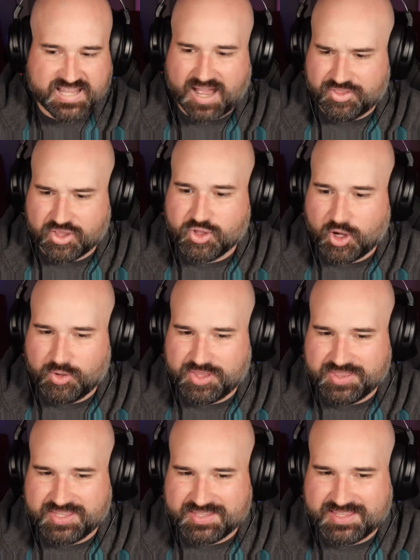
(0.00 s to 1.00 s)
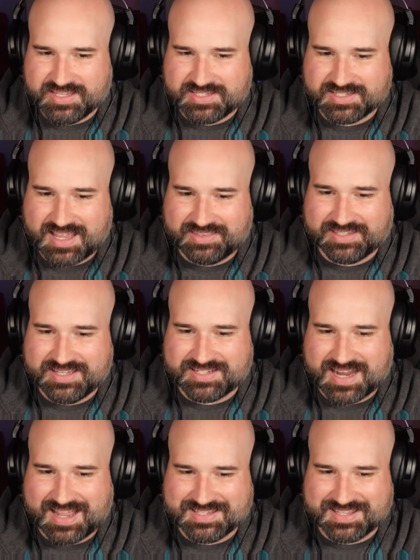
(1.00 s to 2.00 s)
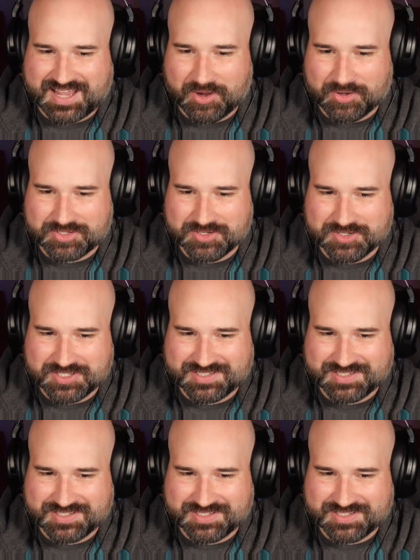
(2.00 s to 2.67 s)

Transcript: Yeah, no, th- this at least has the characters,